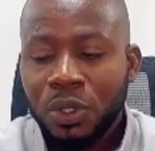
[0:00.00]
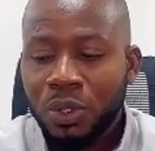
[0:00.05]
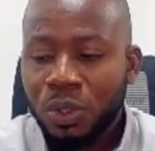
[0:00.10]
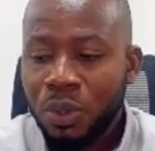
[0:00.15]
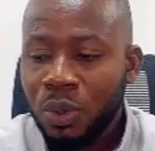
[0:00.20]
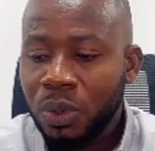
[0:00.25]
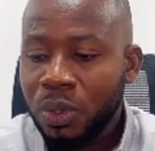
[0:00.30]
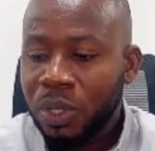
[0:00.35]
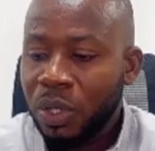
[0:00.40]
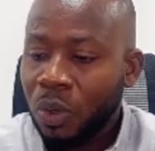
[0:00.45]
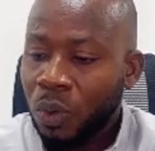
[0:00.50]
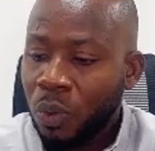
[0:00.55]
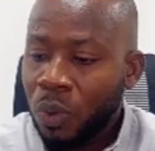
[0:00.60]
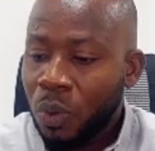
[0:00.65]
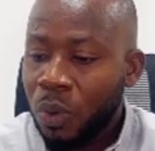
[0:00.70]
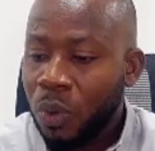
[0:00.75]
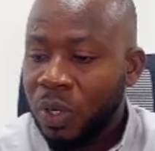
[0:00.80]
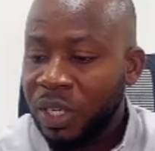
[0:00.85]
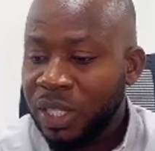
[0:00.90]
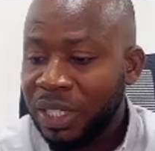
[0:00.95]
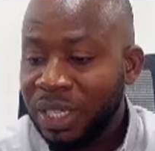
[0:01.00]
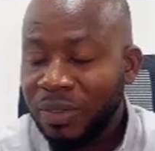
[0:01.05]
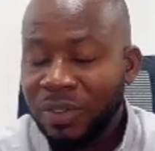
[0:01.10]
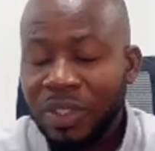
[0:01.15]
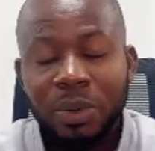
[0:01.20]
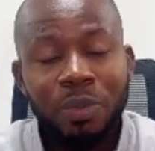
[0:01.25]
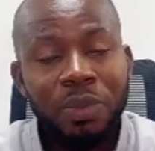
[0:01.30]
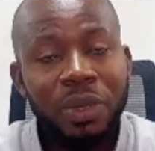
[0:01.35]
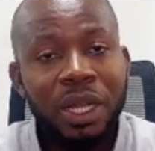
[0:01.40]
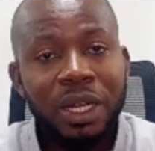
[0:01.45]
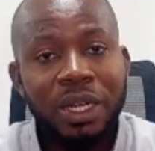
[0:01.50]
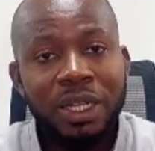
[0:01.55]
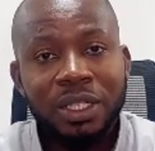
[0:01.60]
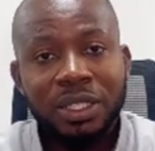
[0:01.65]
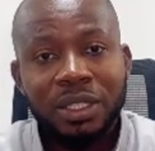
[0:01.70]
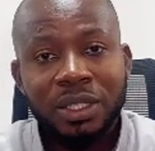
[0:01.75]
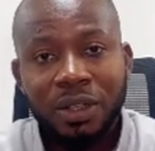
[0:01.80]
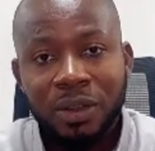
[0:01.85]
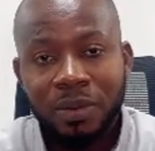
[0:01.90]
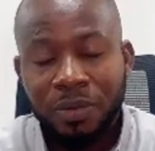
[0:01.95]
So the safety plan
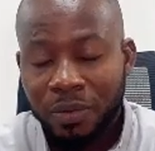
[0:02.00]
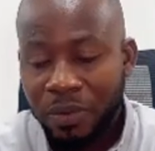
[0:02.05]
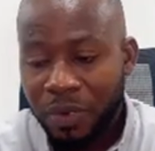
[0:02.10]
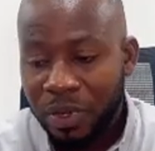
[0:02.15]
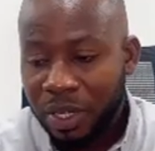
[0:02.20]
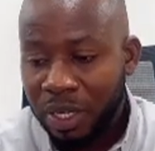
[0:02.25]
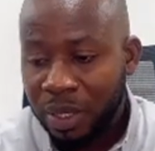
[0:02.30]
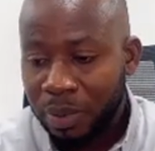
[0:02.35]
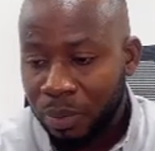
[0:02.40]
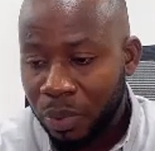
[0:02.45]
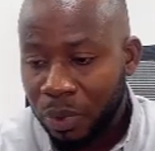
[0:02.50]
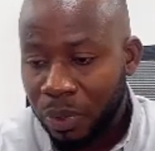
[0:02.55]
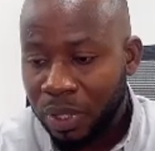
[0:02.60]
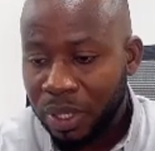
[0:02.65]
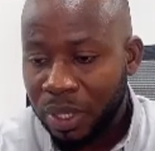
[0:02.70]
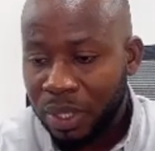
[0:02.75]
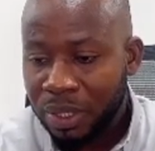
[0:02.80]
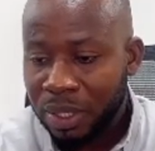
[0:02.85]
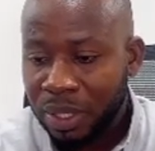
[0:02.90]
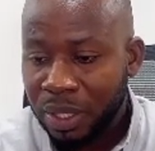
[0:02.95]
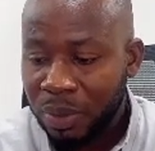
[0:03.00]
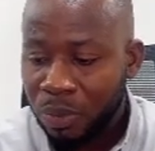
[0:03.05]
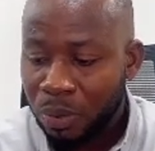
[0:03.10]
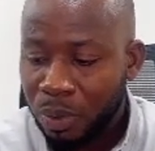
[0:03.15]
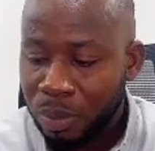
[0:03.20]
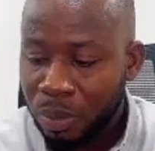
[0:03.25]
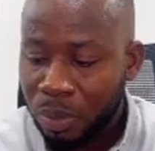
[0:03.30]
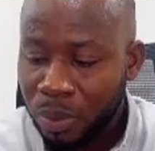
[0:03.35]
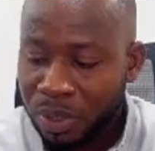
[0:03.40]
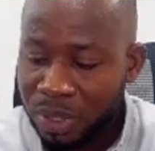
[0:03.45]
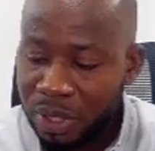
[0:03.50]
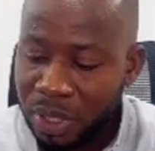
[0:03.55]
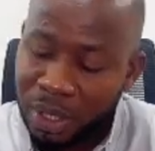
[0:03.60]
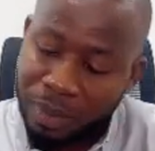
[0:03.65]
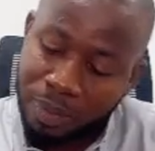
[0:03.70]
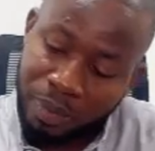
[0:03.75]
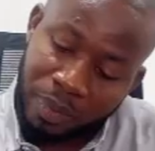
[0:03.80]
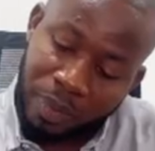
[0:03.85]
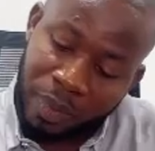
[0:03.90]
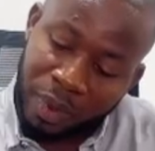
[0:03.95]
is very important, and we must
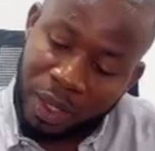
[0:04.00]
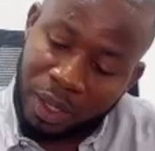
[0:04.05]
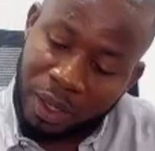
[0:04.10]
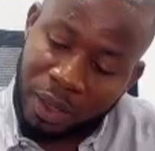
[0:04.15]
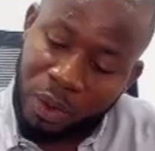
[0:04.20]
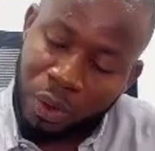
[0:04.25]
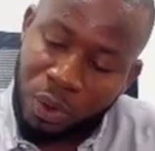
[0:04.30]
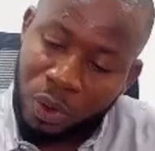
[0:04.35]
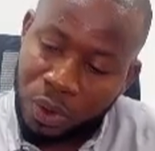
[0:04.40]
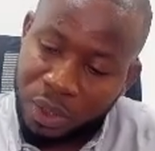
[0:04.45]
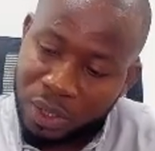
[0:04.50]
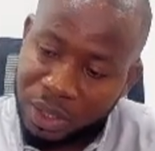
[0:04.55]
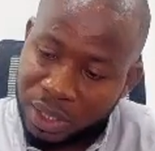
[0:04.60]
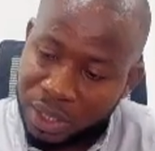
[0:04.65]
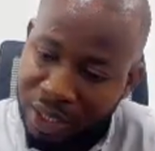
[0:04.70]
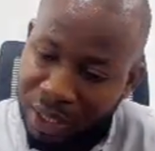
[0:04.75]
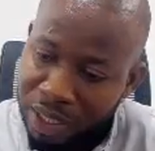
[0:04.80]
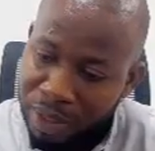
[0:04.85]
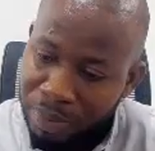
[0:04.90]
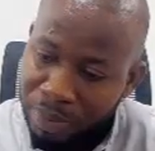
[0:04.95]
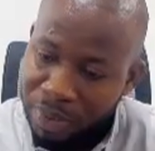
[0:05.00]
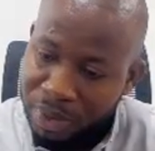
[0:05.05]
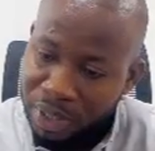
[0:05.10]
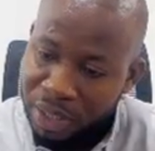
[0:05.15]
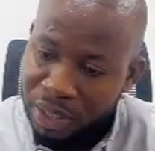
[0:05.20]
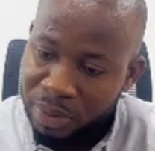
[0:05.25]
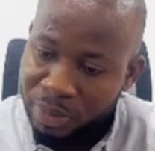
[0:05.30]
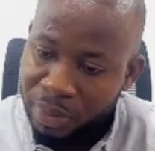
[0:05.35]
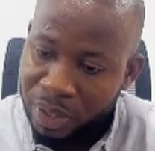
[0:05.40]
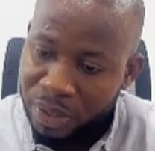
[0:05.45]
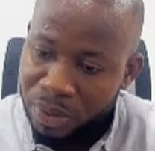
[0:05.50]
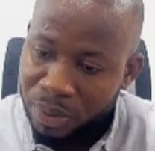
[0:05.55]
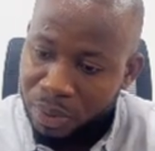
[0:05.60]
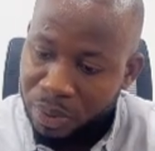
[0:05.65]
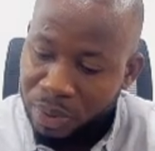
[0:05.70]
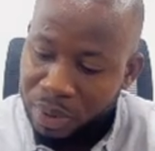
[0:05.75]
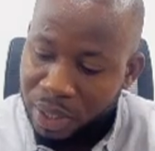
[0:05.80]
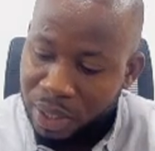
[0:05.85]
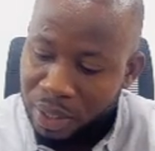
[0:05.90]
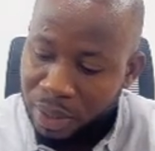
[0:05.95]
not skip this
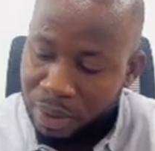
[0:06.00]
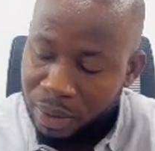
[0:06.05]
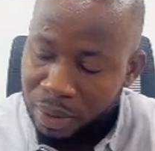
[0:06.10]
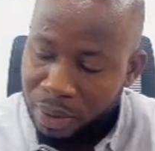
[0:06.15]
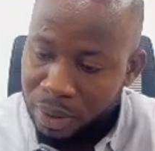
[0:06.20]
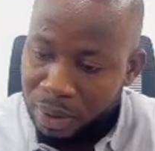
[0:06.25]
particular